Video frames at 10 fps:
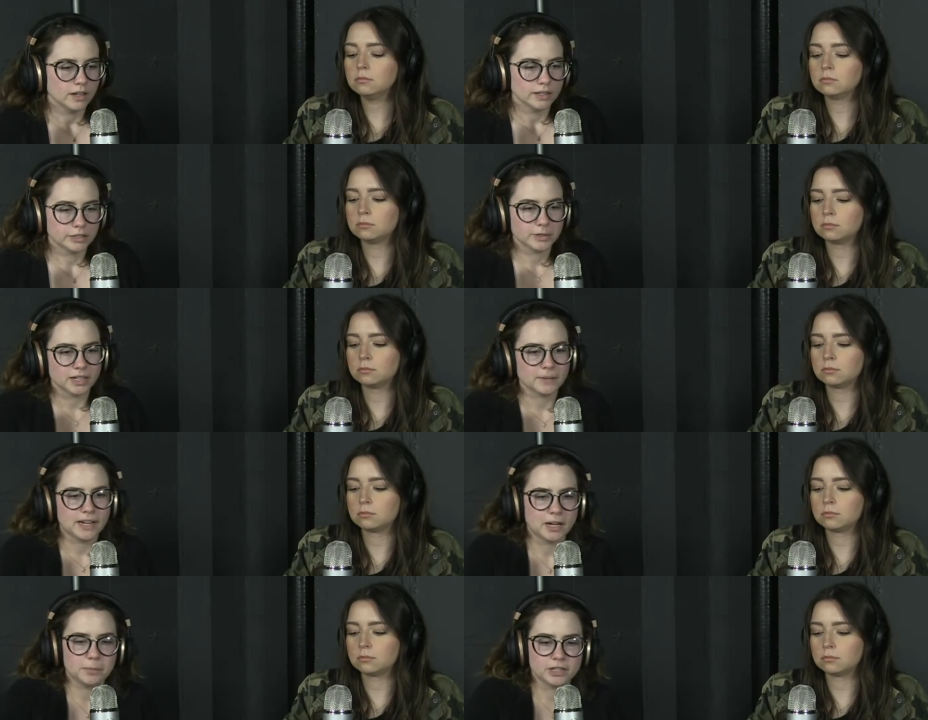Speaker 1: Should we talk
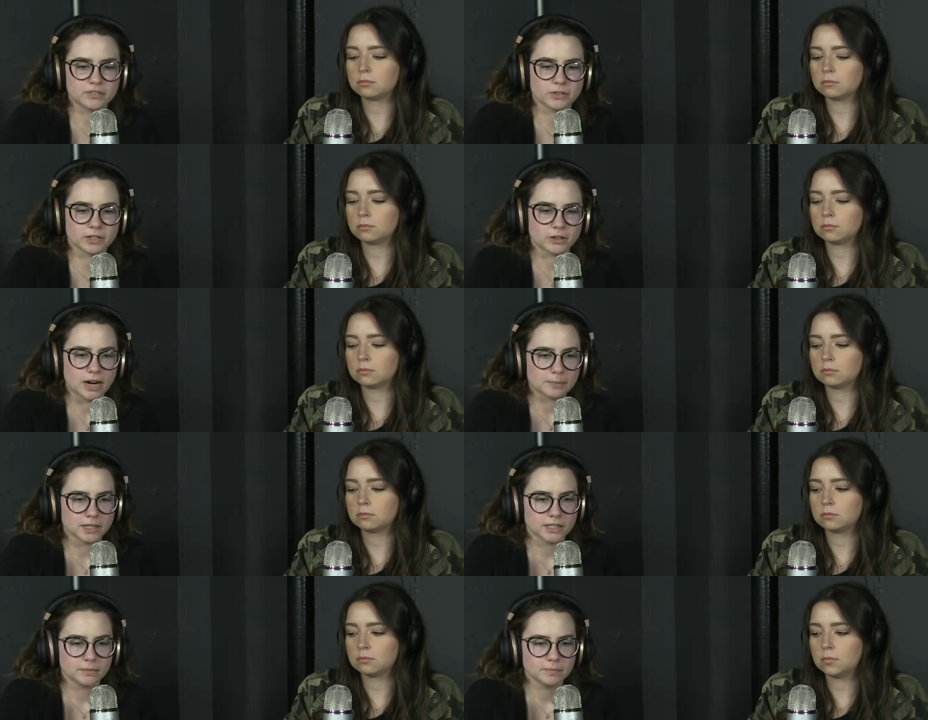about how Pitchfork crapped
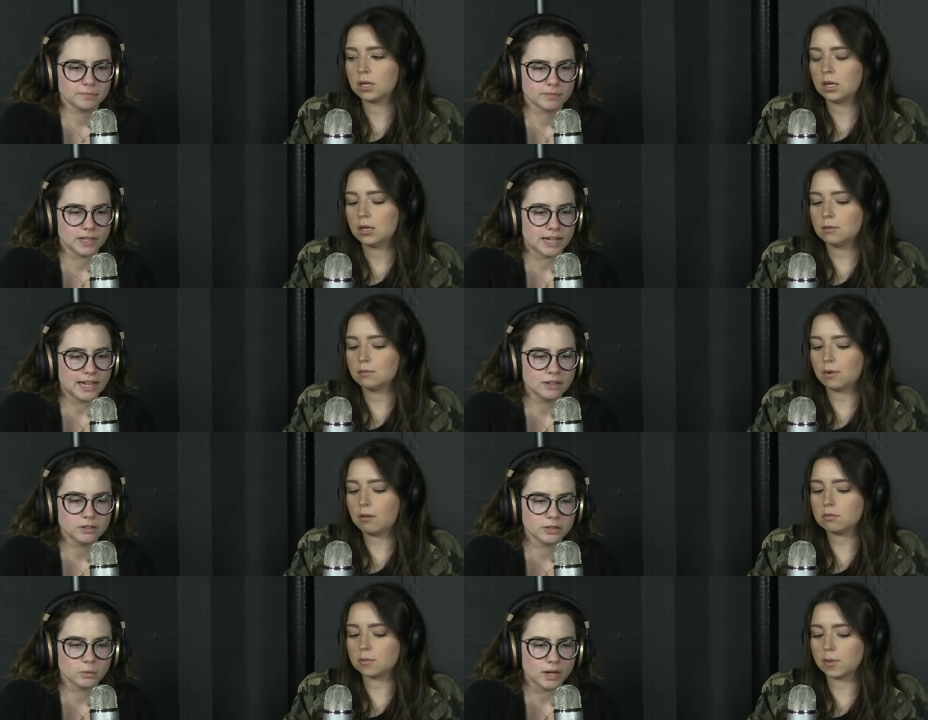on them? I, I
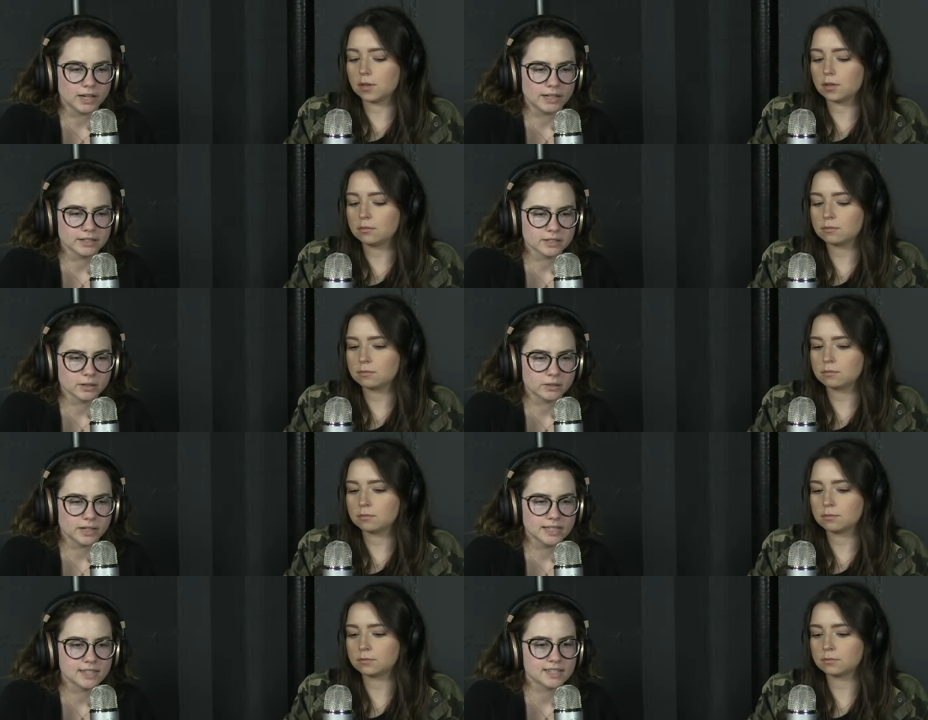don't Probably. know why. So
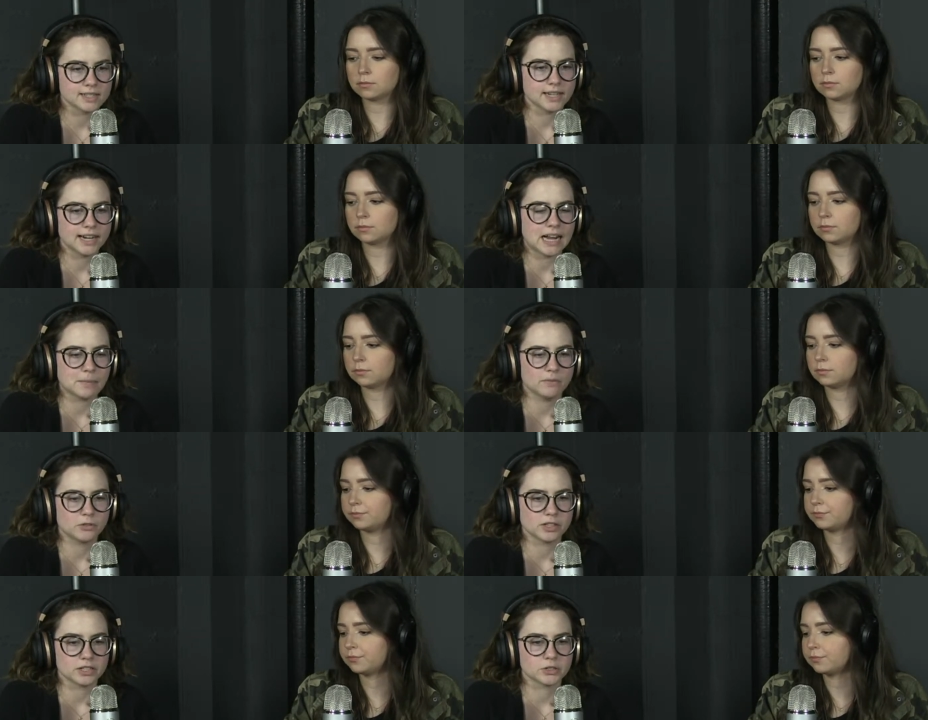it says the second album
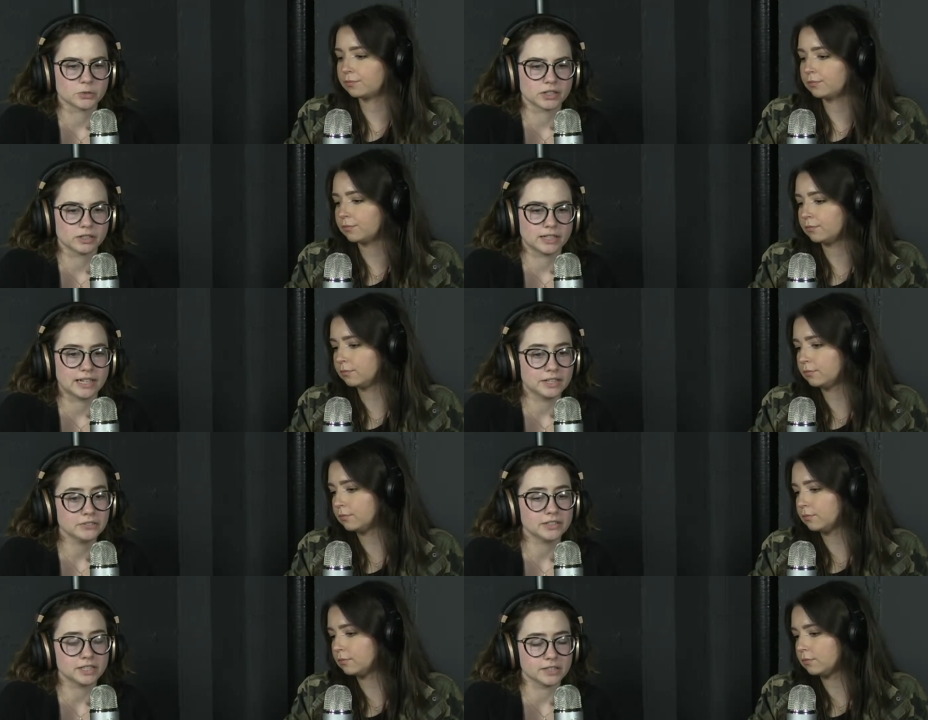for the historically
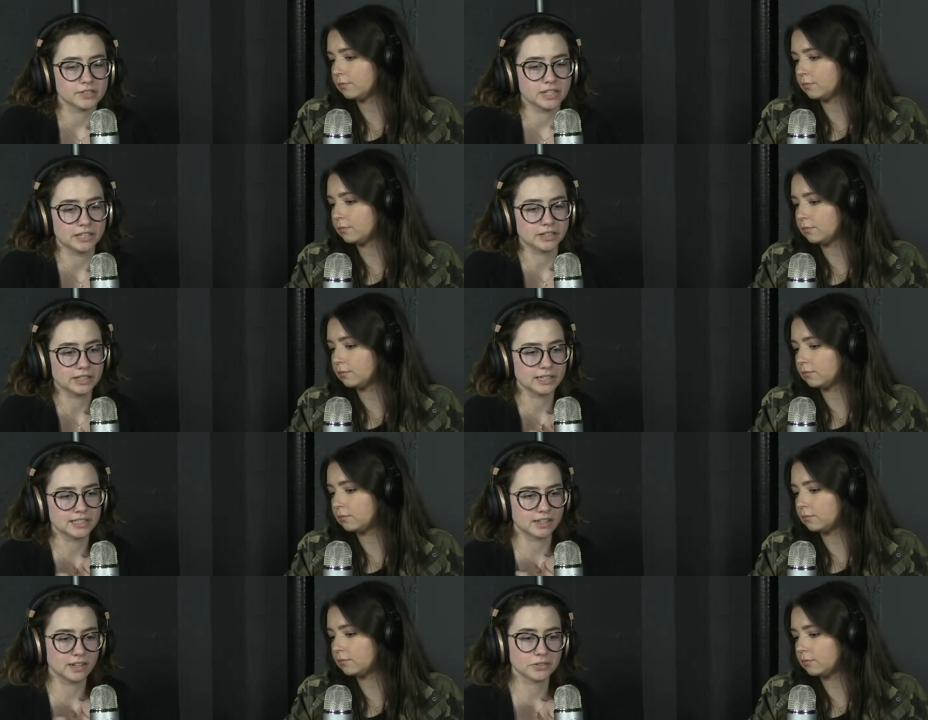inoffensive singer
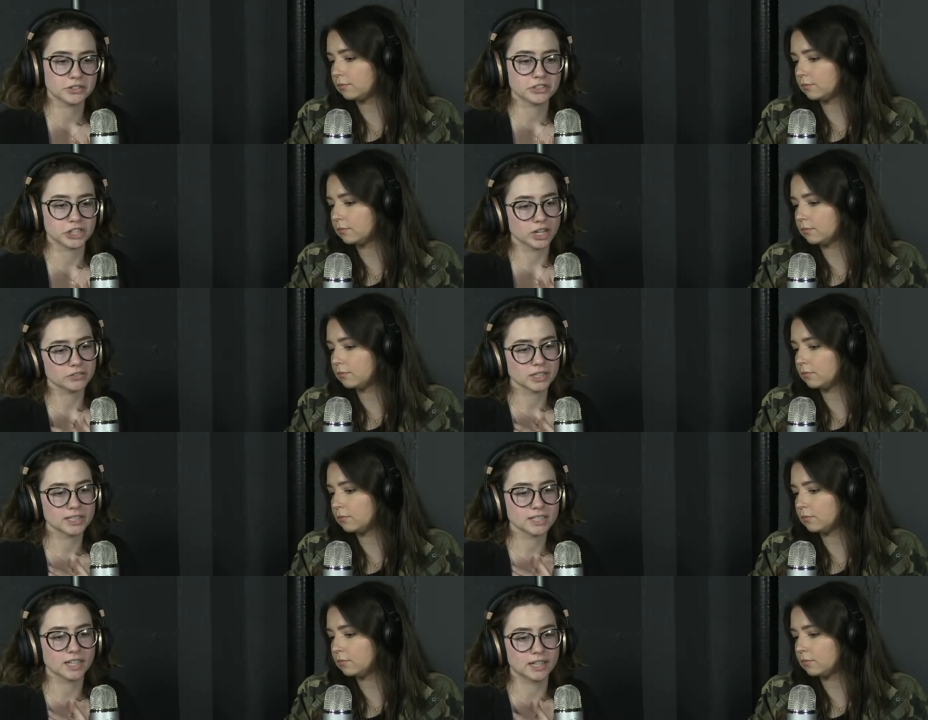is another
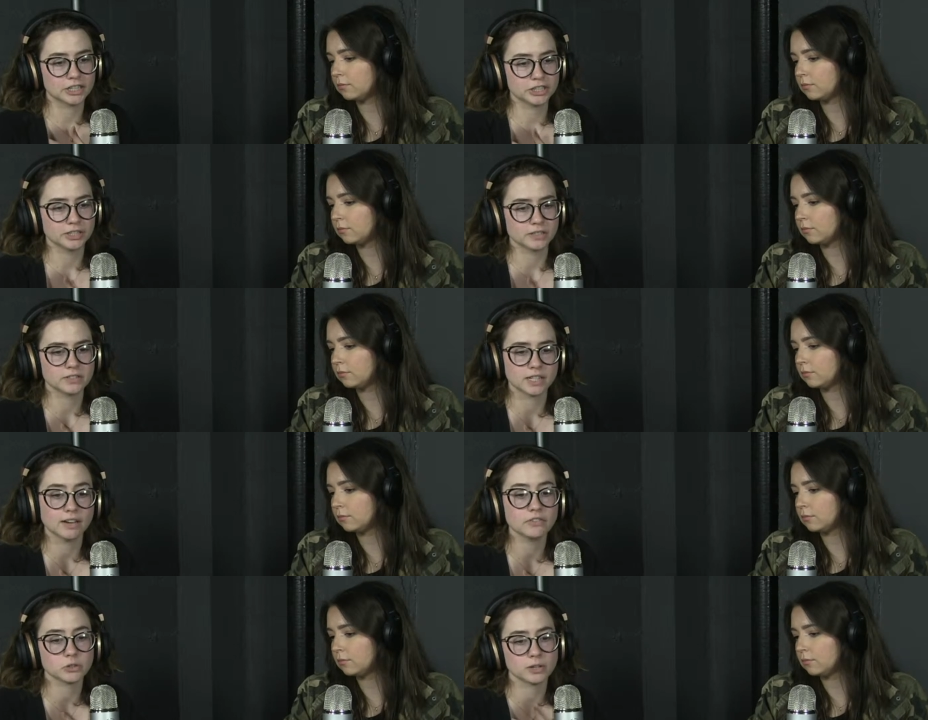genreless collection of
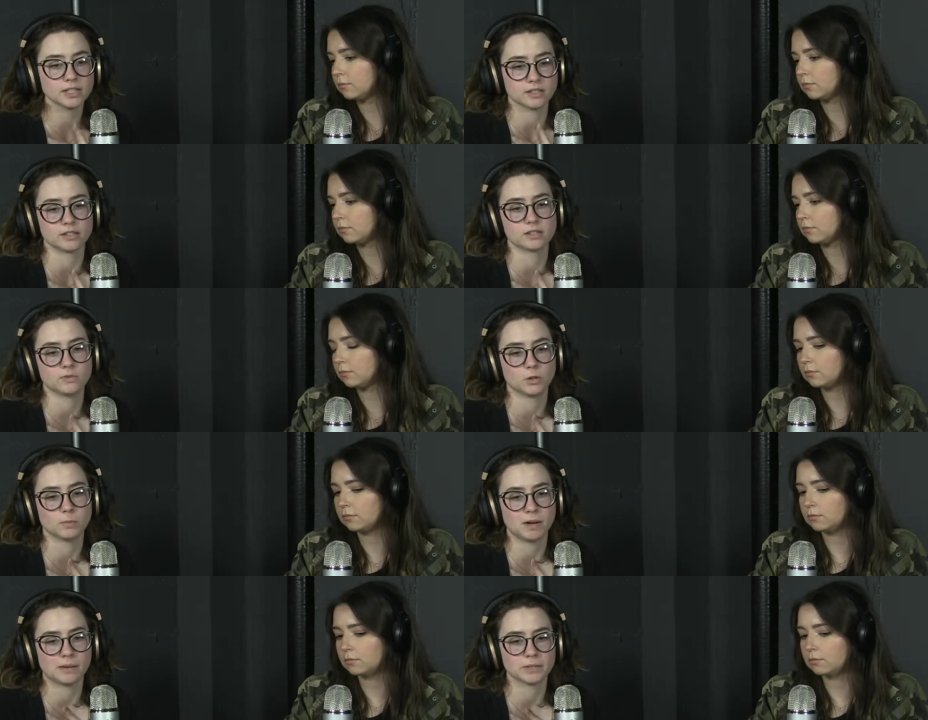safe choices for
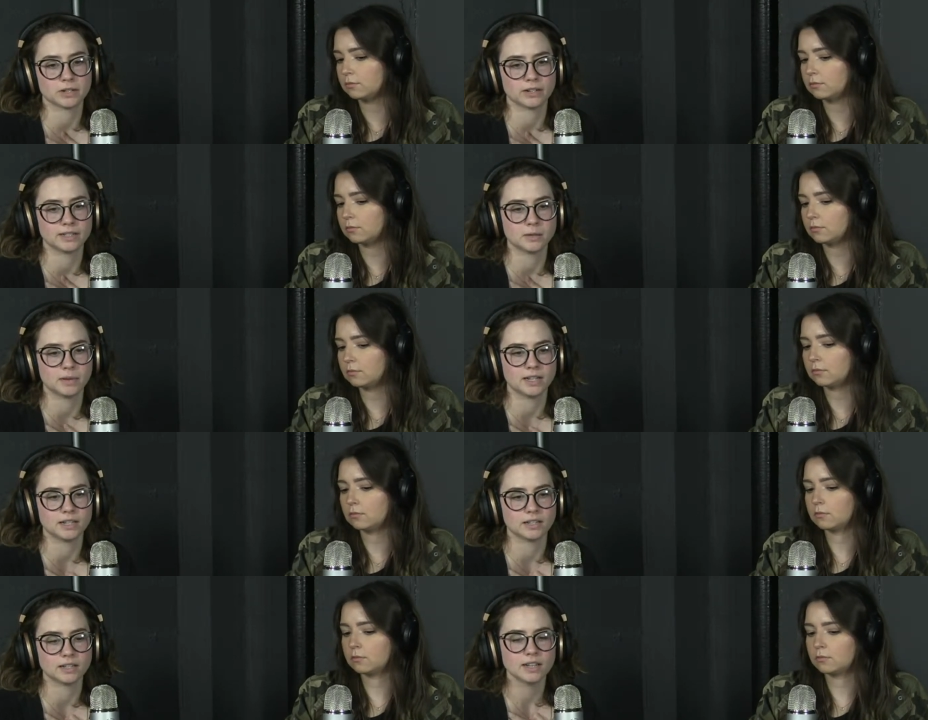a pop star in the making.
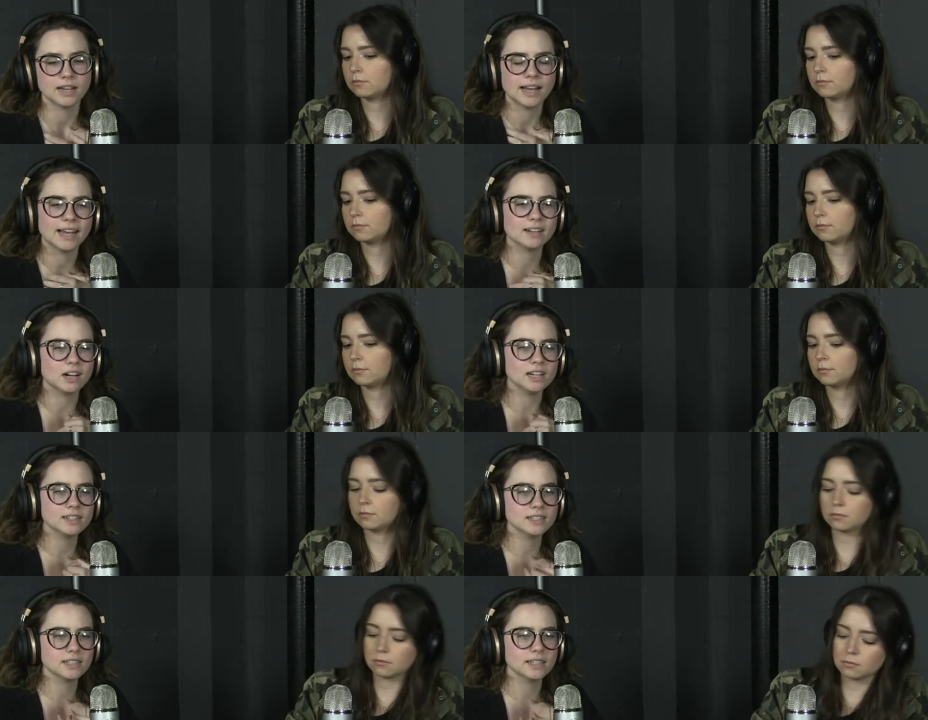And
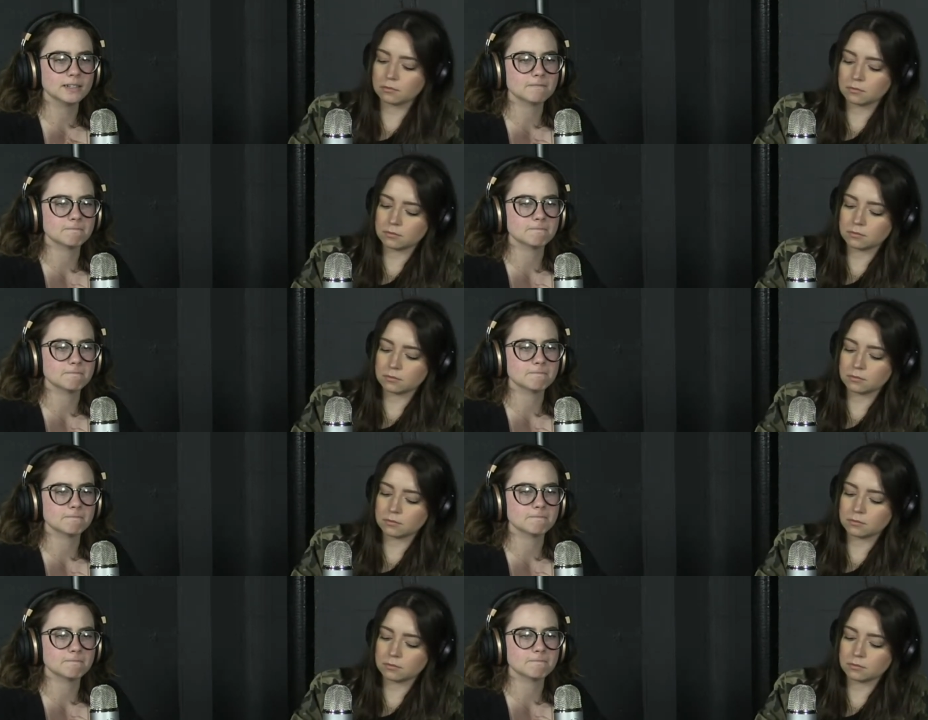honestly,